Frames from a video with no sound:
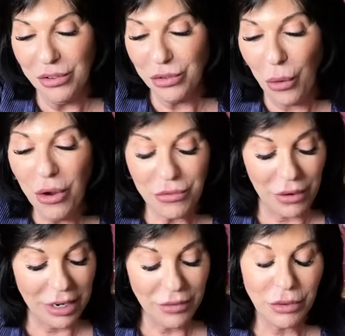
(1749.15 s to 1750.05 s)
is so
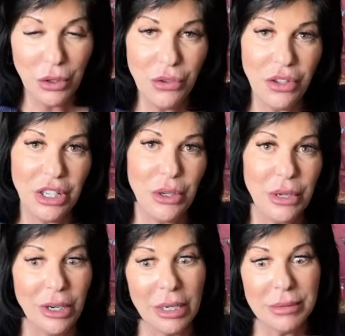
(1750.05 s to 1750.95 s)
afraid of losing you.
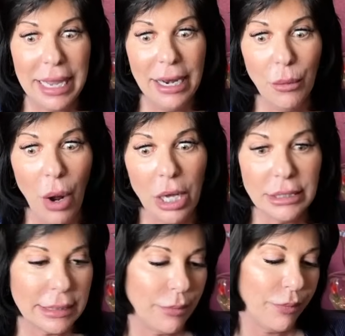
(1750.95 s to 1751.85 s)
Here comes the Eight of
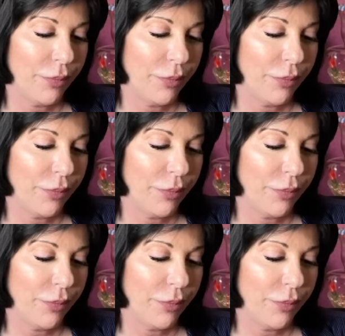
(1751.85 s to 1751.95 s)
Wands.